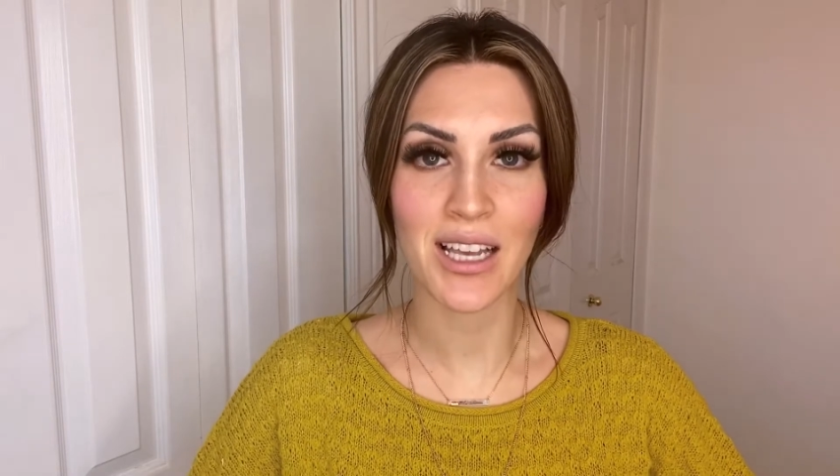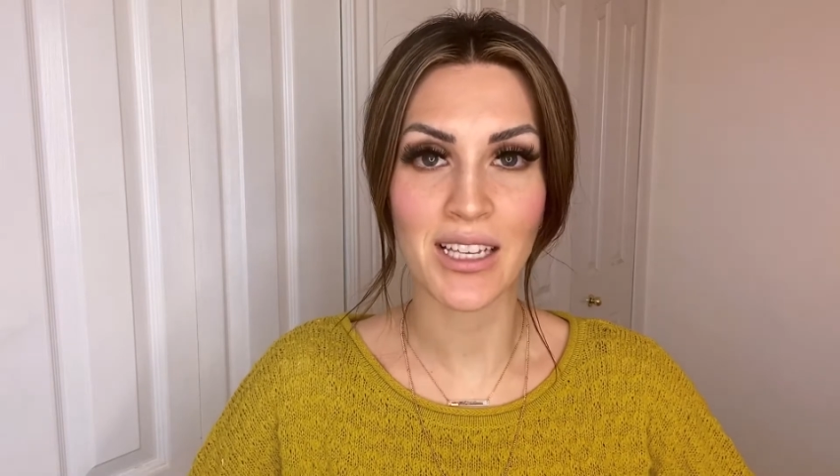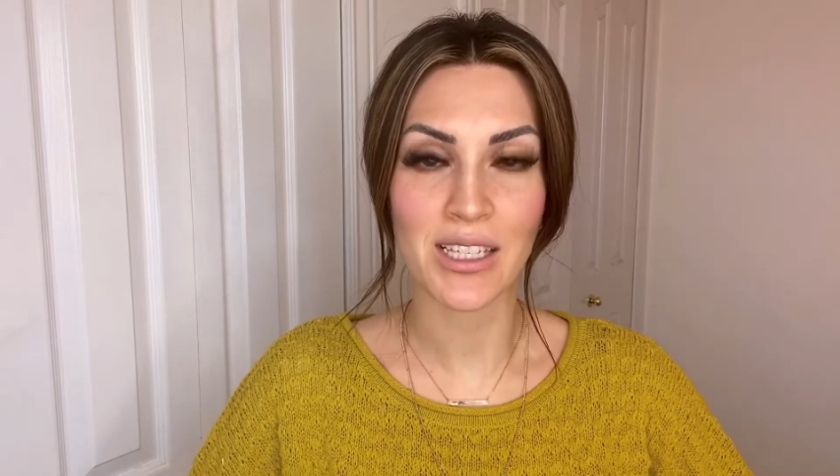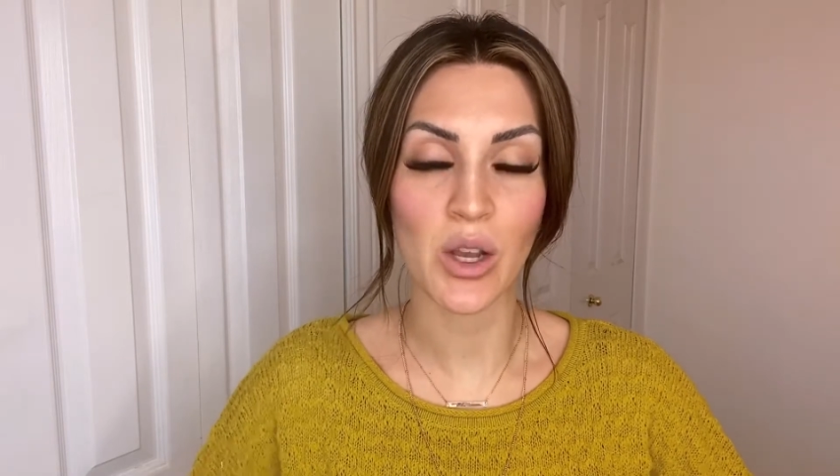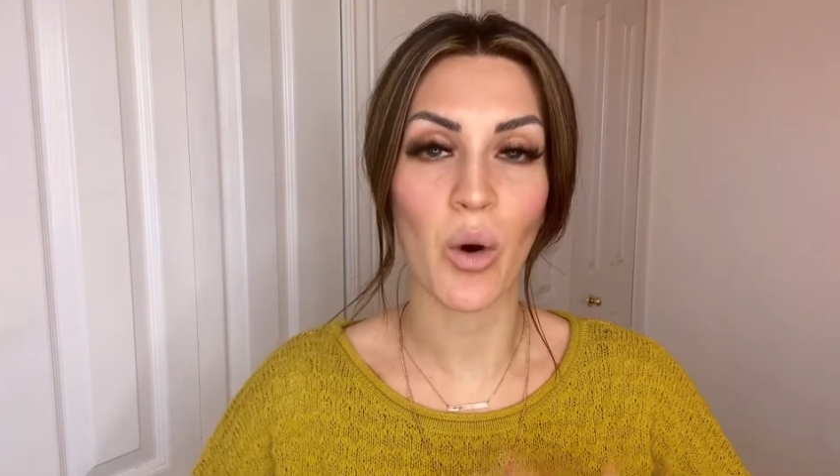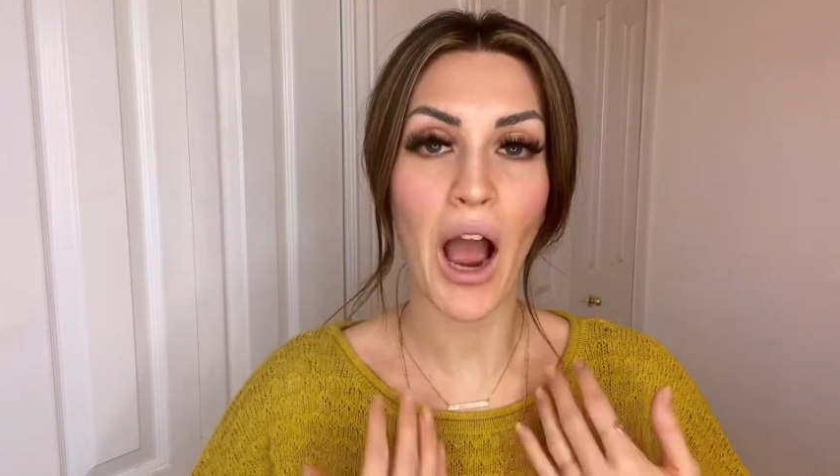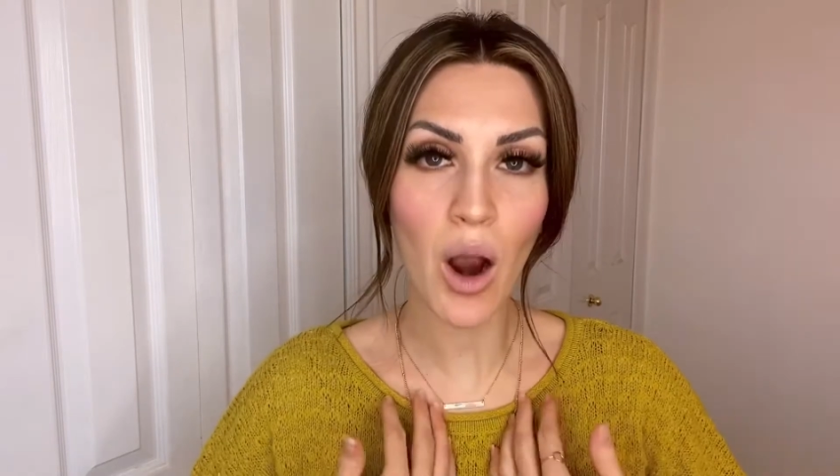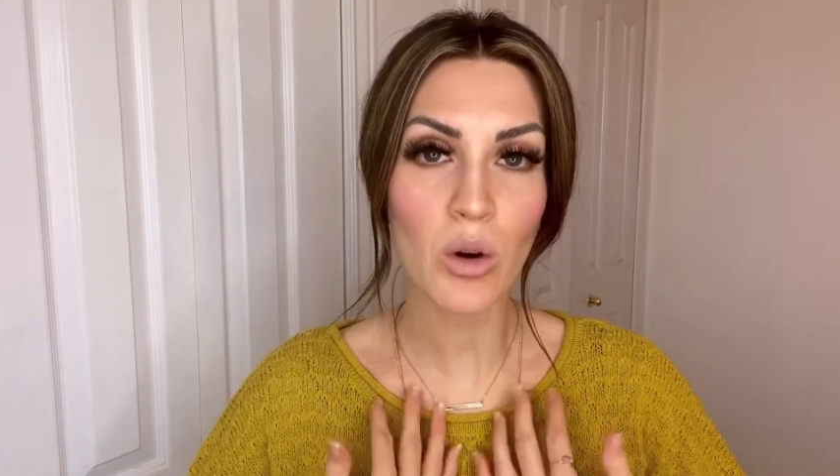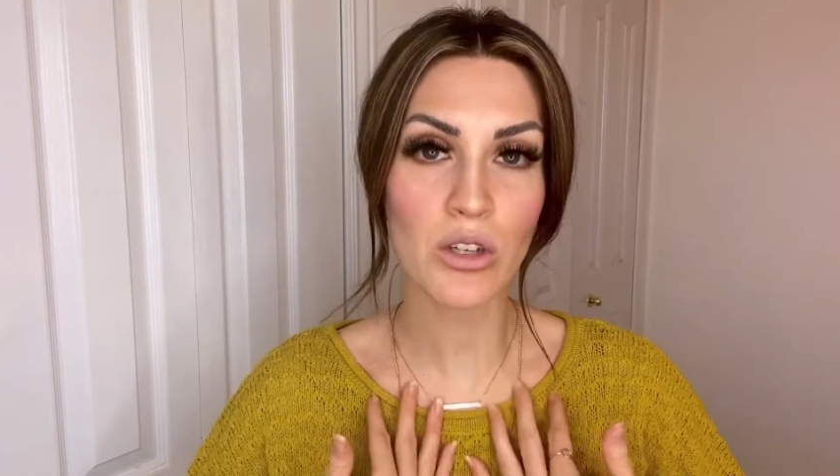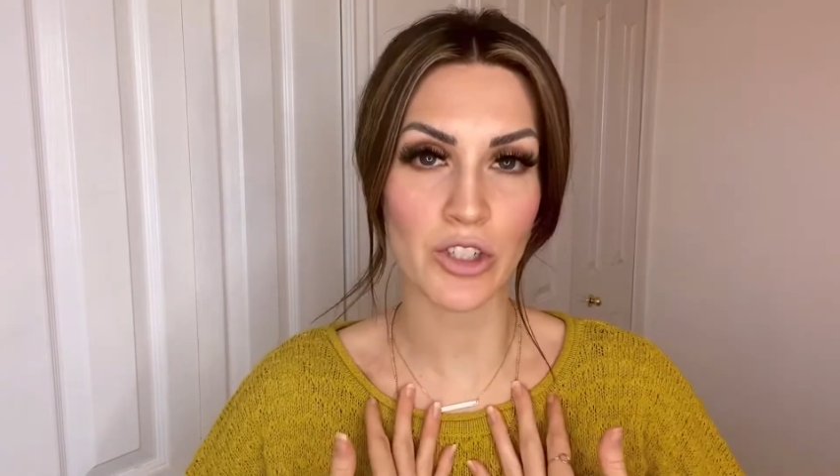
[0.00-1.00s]
And so
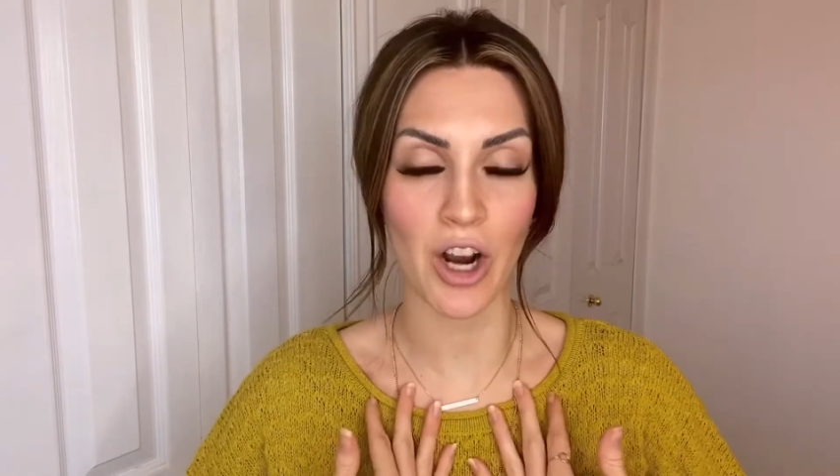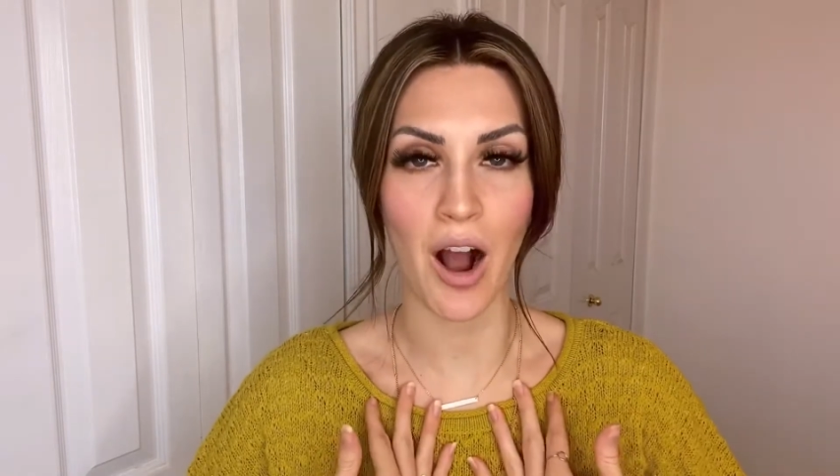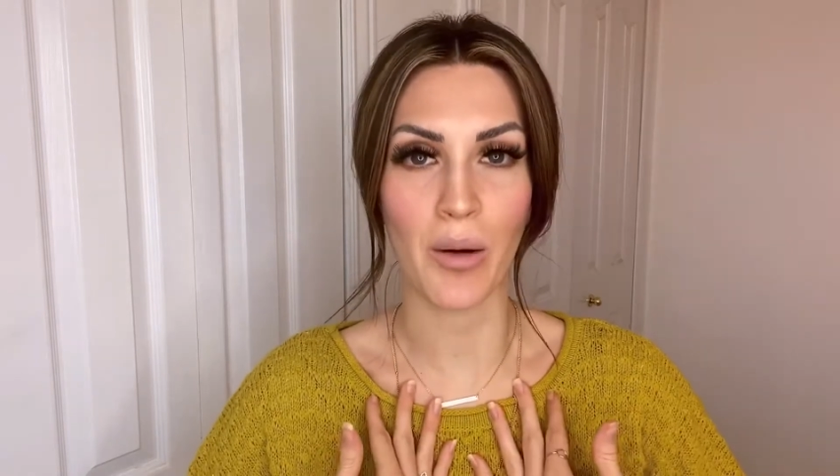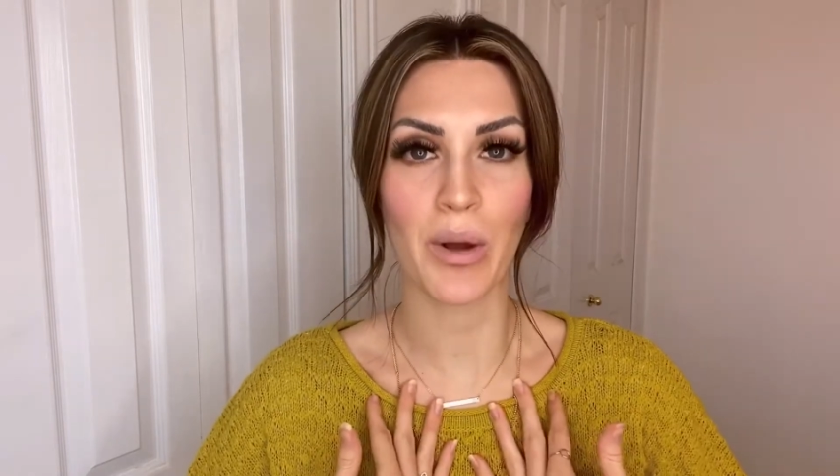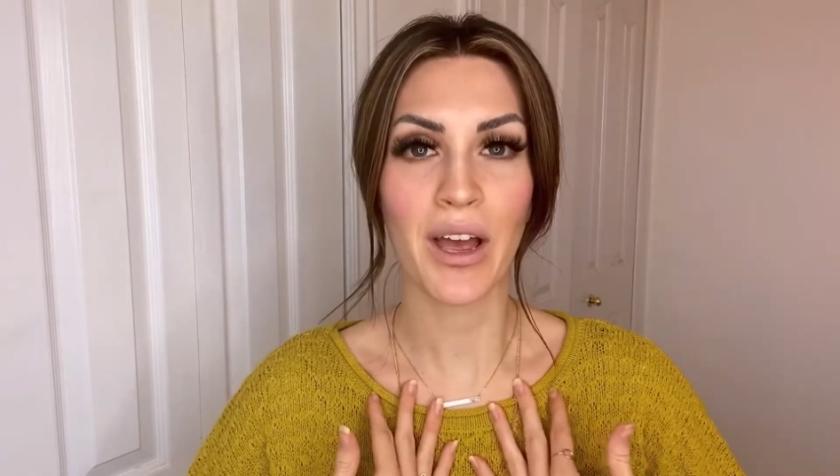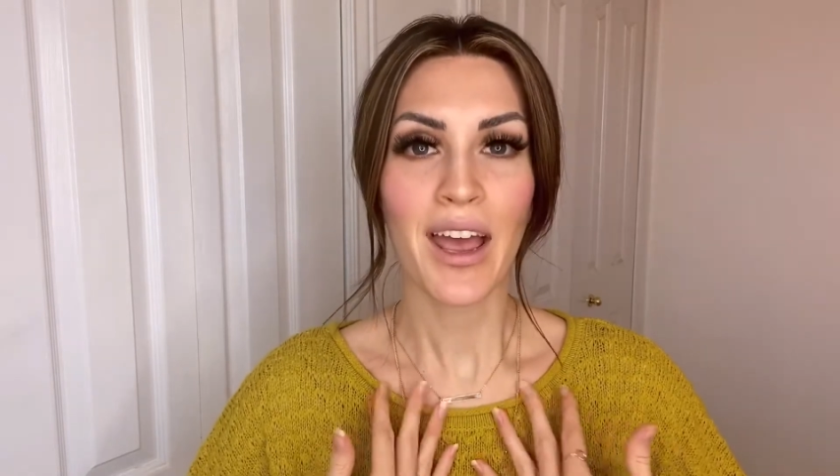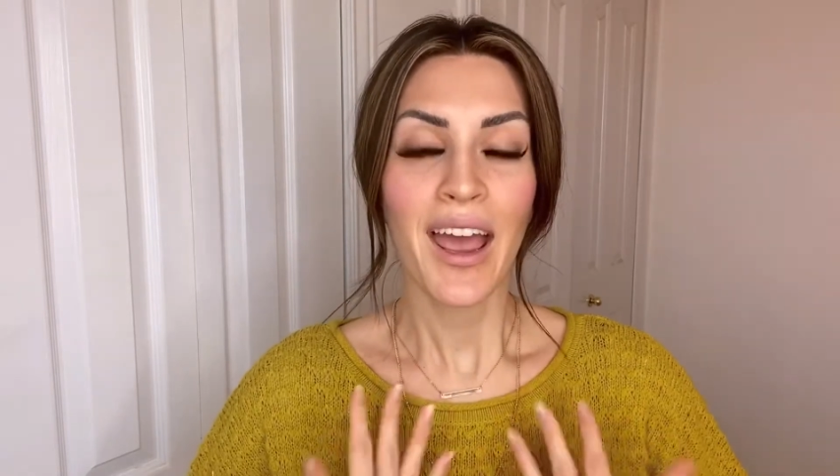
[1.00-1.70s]
our job